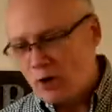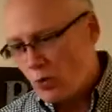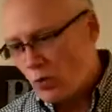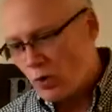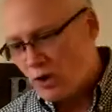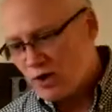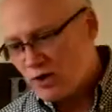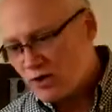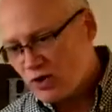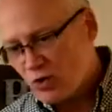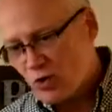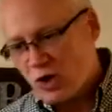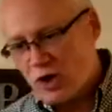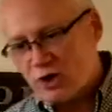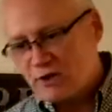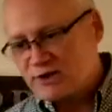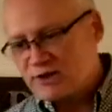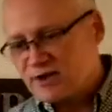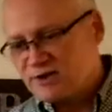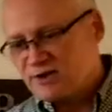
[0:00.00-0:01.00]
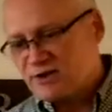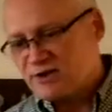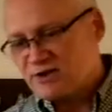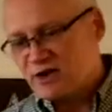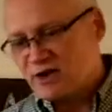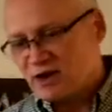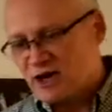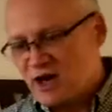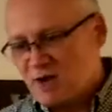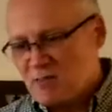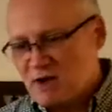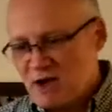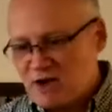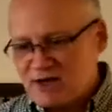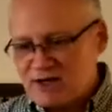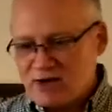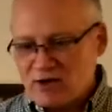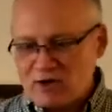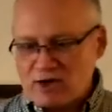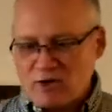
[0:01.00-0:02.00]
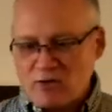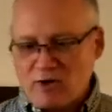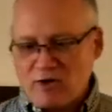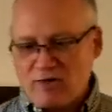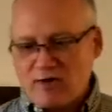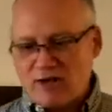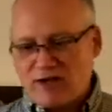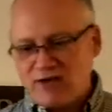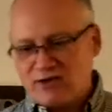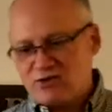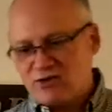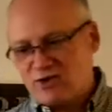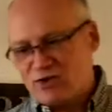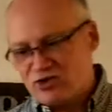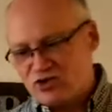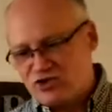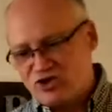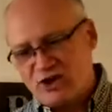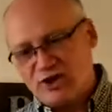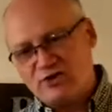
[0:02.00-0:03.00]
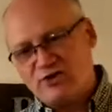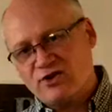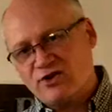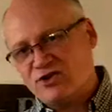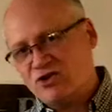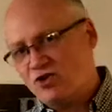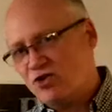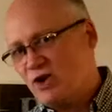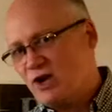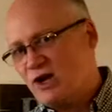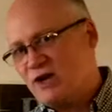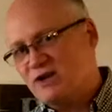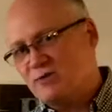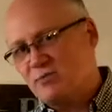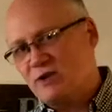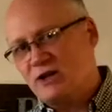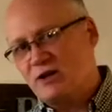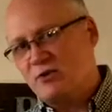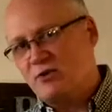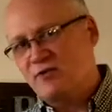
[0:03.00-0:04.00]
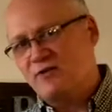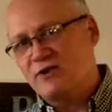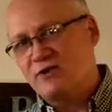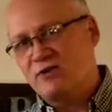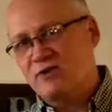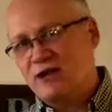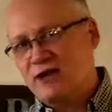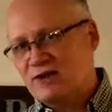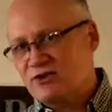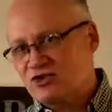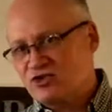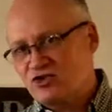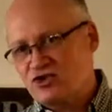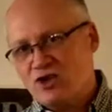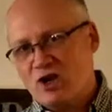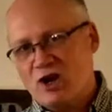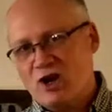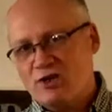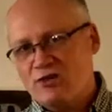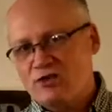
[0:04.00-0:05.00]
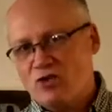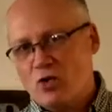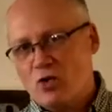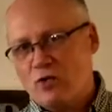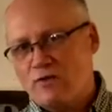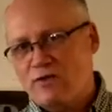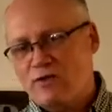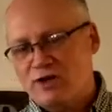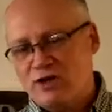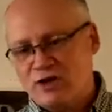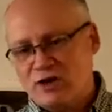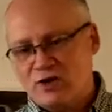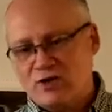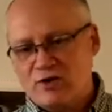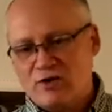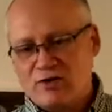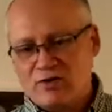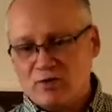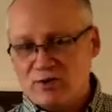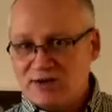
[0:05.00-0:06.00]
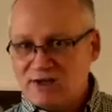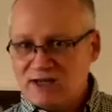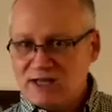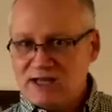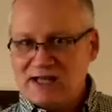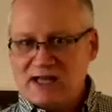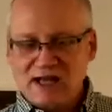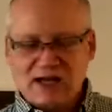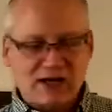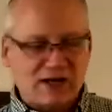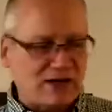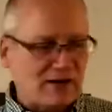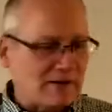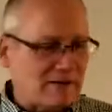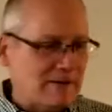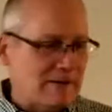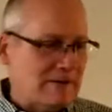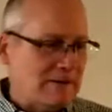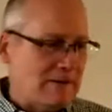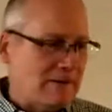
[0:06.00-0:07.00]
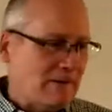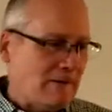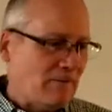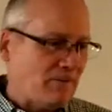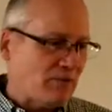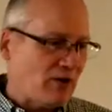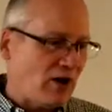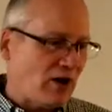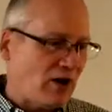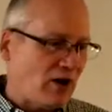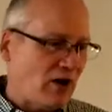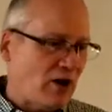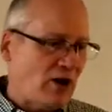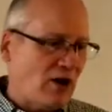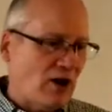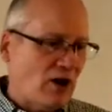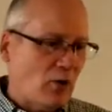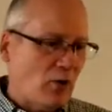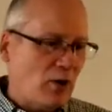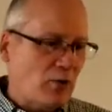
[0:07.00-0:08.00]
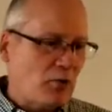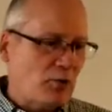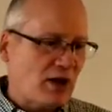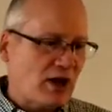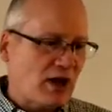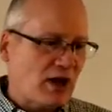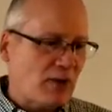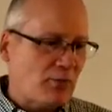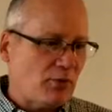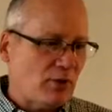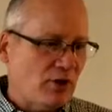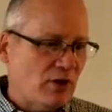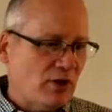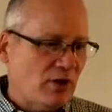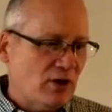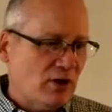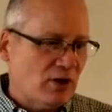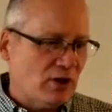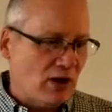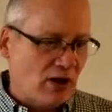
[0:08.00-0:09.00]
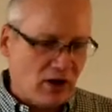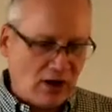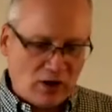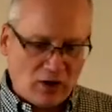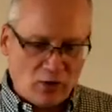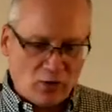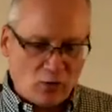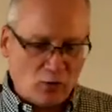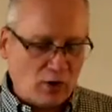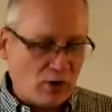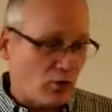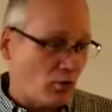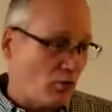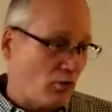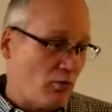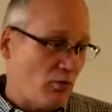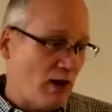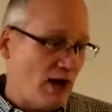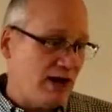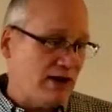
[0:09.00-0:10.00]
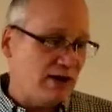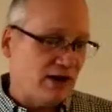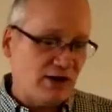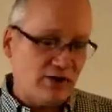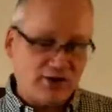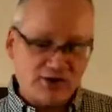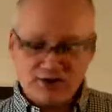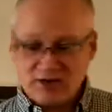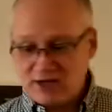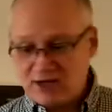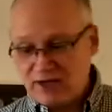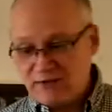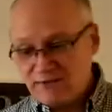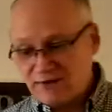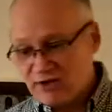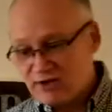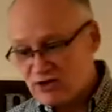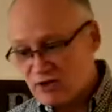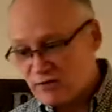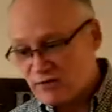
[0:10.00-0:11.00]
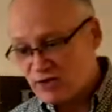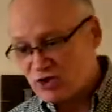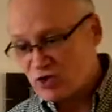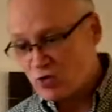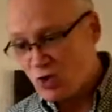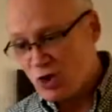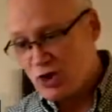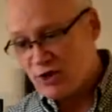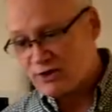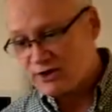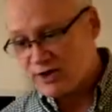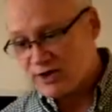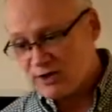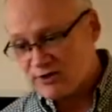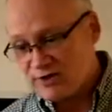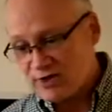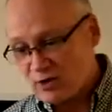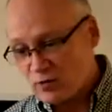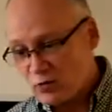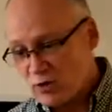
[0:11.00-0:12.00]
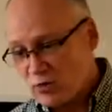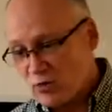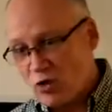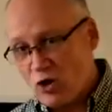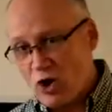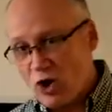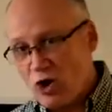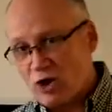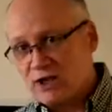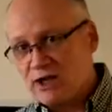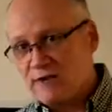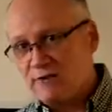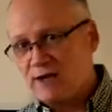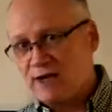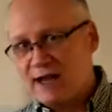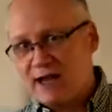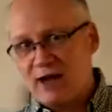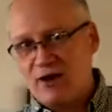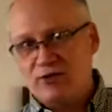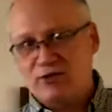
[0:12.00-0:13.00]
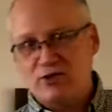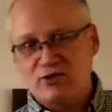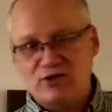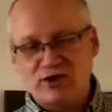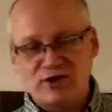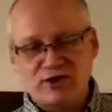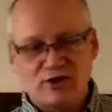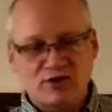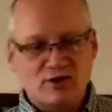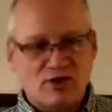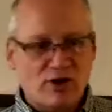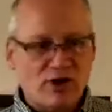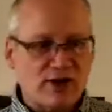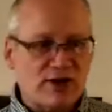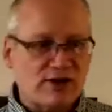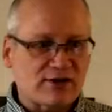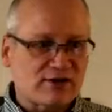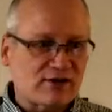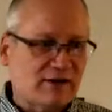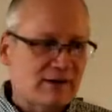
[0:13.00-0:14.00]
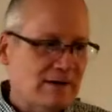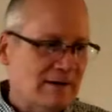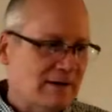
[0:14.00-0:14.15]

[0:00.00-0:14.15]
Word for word: One of the qualities that's going to come out here in Revelation is Jesus Christ being revealed as judge over the earth. We see that here. Uh, we pick up, uh, we're reminded here the significance of this quality is that we will all give account to Jesus Christ.